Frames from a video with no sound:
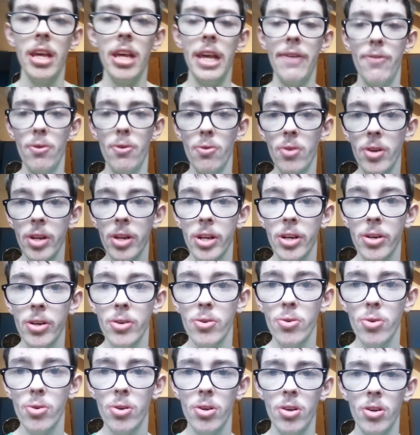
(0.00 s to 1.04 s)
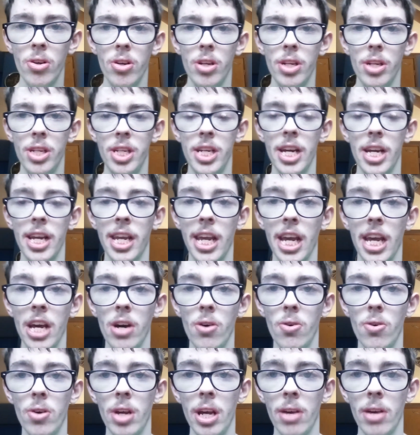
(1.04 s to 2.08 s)
If you want to go check
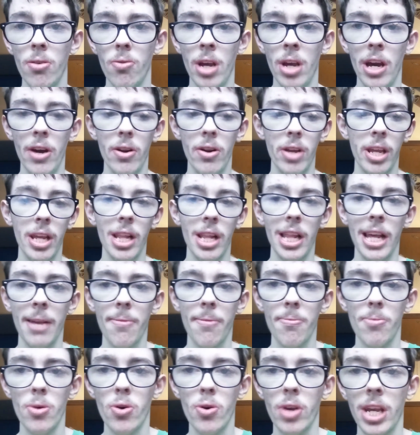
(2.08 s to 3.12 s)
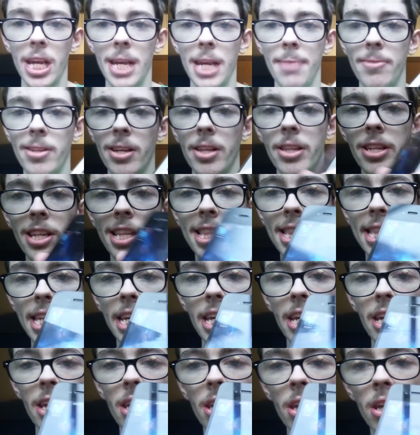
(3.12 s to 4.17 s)
out how to get like more games on this
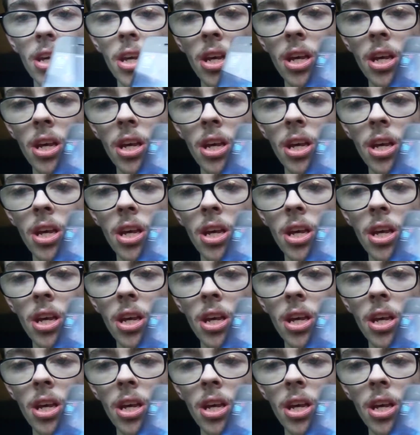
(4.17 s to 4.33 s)
thing,